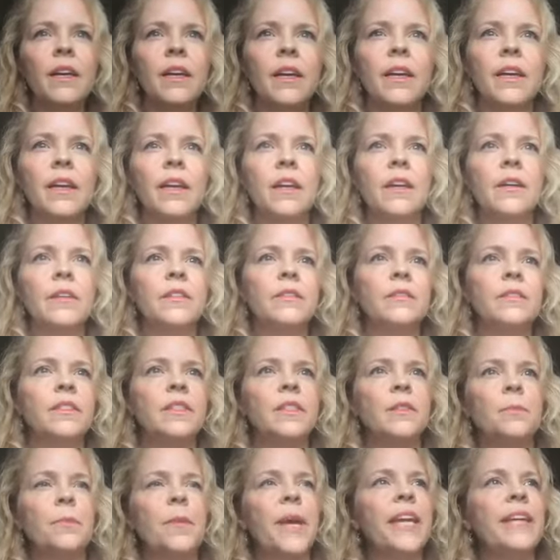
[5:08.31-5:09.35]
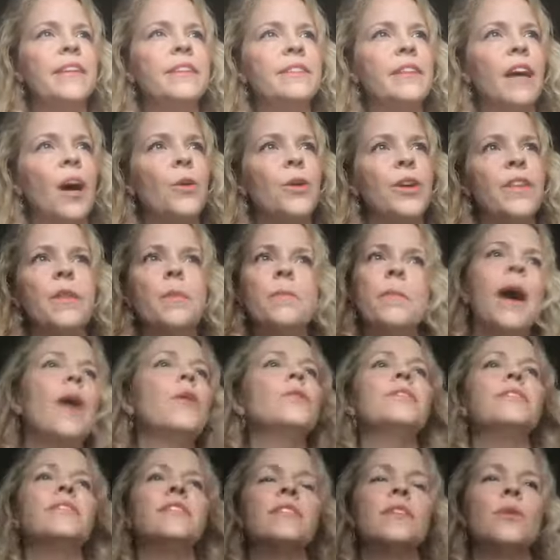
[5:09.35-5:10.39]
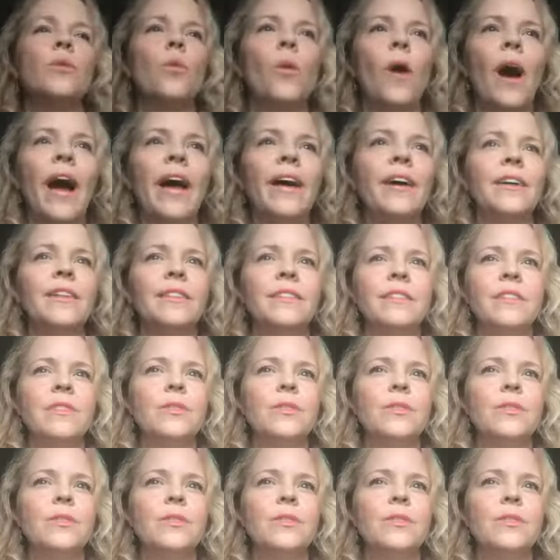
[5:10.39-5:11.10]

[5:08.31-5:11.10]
in a space out in the mountains in the wild.